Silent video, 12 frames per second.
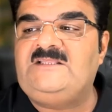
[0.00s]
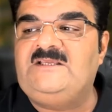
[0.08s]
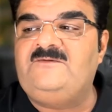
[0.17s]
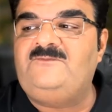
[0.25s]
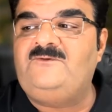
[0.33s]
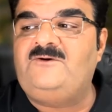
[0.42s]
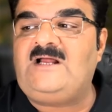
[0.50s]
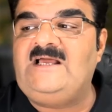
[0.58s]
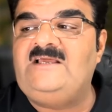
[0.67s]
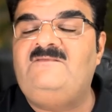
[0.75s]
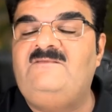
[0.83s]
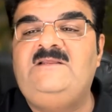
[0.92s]
for high
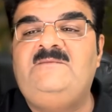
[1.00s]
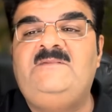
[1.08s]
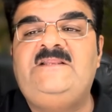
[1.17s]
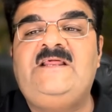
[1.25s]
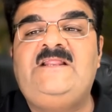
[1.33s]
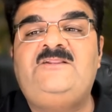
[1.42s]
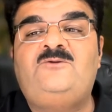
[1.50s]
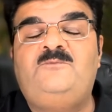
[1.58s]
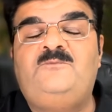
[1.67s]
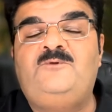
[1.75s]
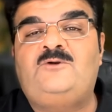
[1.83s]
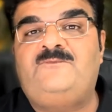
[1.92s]
availability and
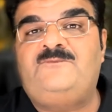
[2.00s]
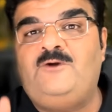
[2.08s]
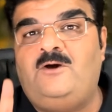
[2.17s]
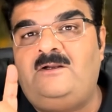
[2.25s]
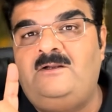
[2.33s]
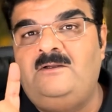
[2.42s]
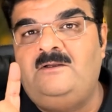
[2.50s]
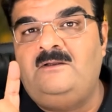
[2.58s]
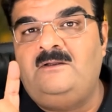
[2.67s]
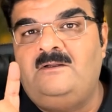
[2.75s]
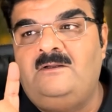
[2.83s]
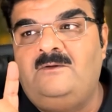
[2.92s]
throughput of your
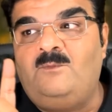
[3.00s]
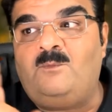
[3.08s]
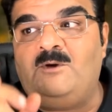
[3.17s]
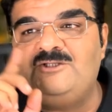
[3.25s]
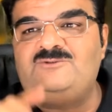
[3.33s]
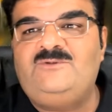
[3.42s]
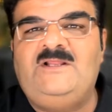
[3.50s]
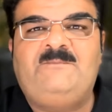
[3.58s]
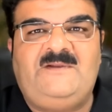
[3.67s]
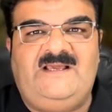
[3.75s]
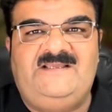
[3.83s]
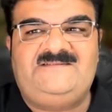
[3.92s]
virtual
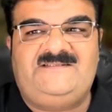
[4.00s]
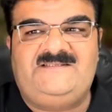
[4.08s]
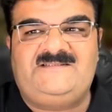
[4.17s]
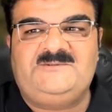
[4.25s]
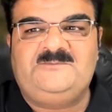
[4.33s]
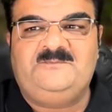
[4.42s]
appliances.